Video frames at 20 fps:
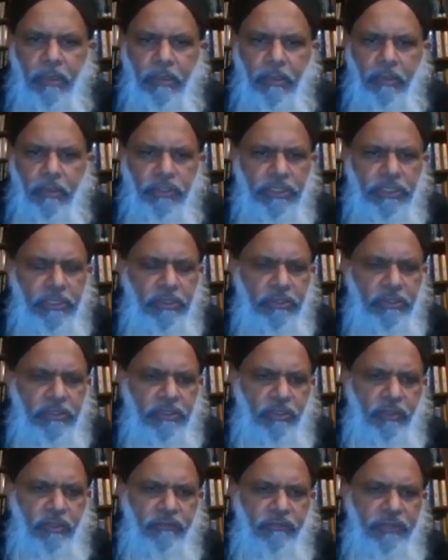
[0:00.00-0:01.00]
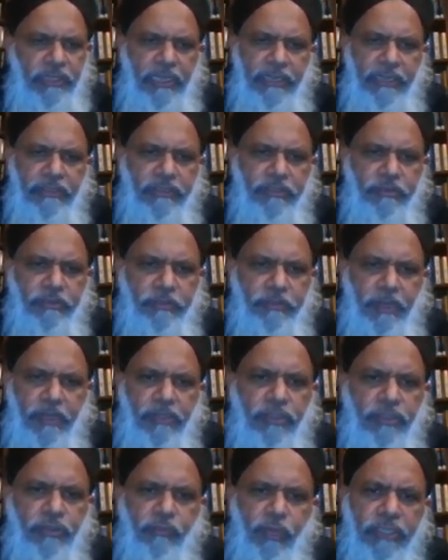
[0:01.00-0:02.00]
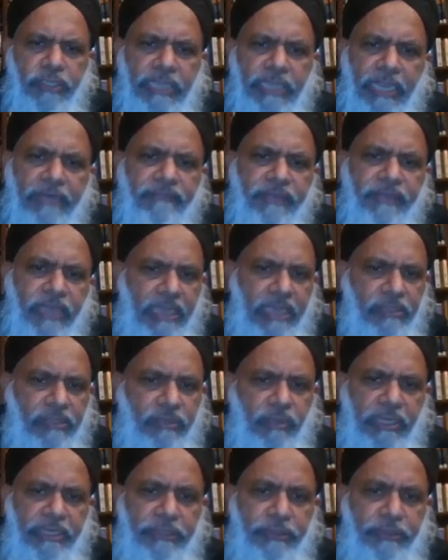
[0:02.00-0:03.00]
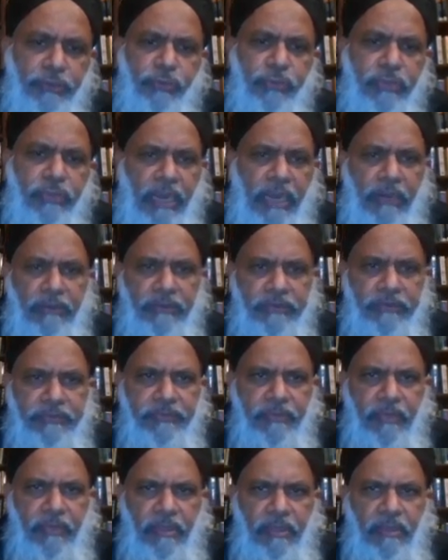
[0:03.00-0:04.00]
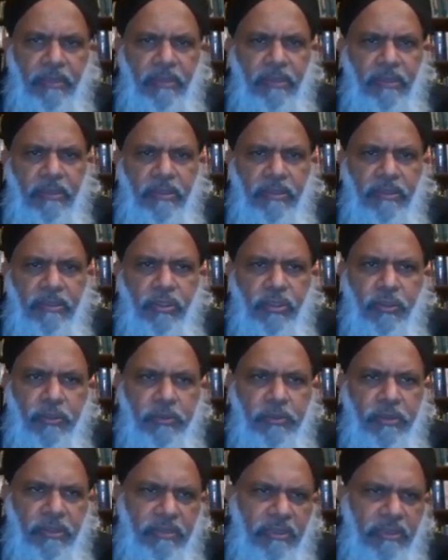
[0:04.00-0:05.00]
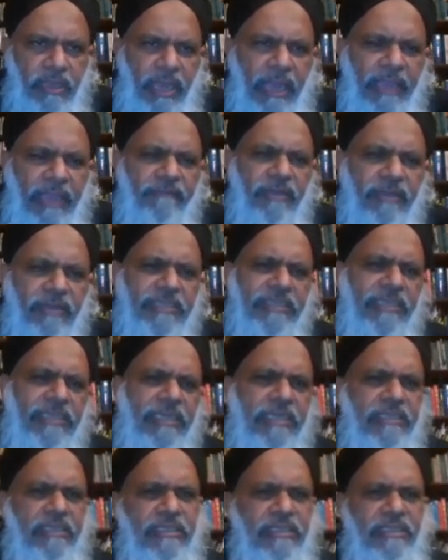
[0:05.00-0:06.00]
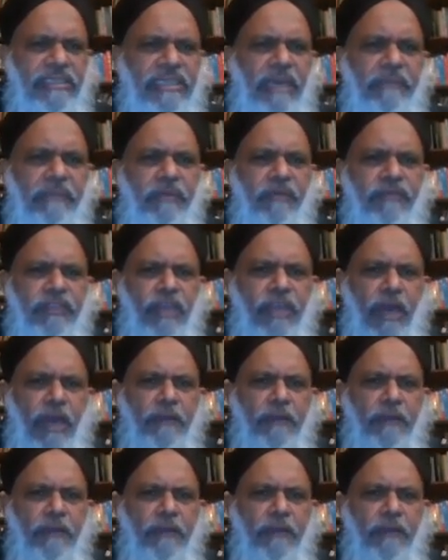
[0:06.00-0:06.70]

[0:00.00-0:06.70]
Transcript: Awesome. So we get to part two. What can we actually do now? So I have listed some of the